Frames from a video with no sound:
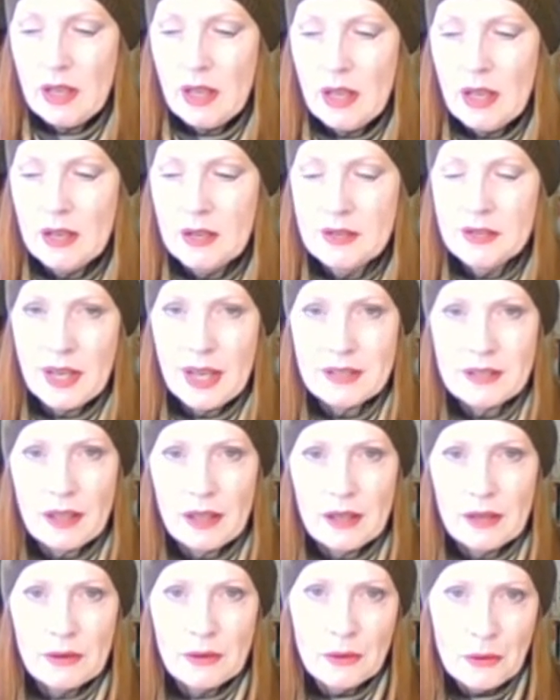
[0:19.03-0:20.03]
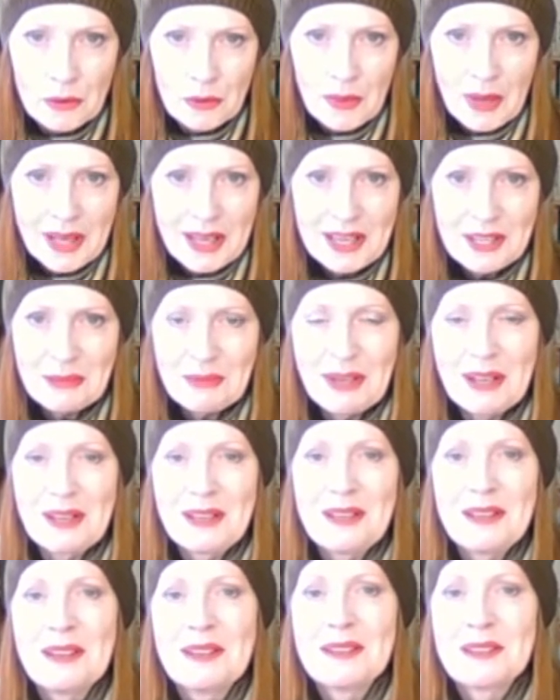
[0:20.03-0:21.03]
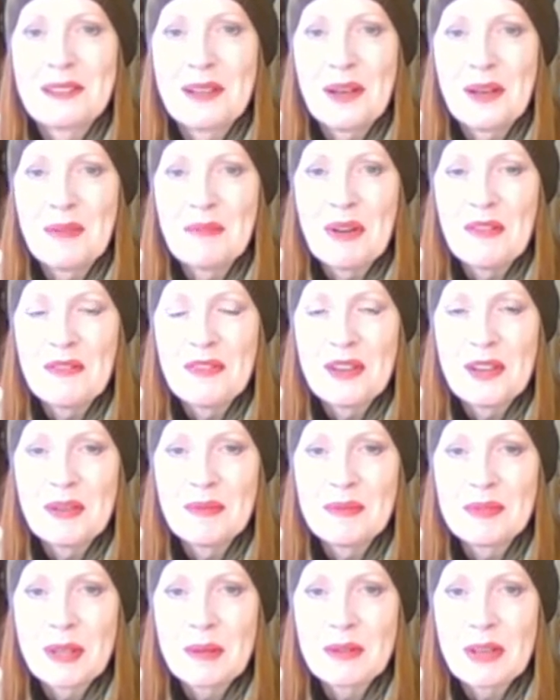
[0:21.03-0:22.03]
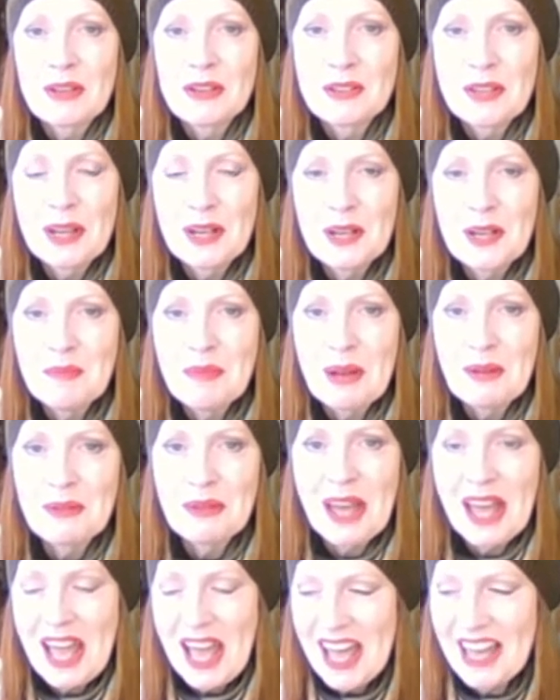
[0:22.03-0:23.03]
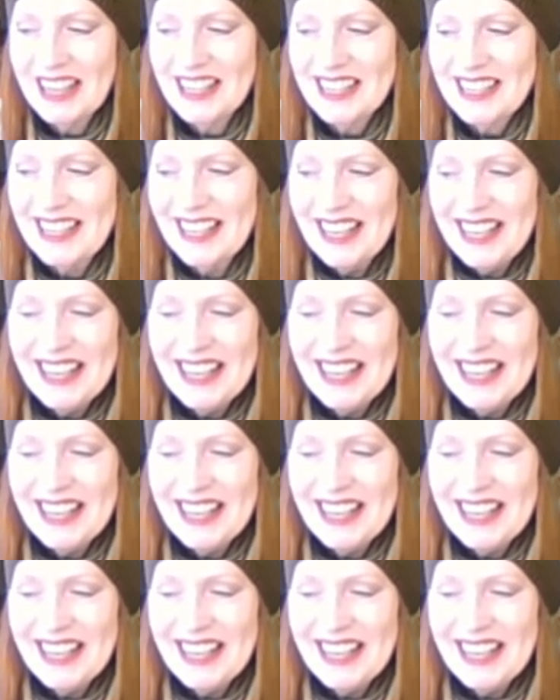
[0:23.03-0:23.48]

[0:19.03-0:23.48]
And as always, when I start my films, I'm going to tell you about the hat.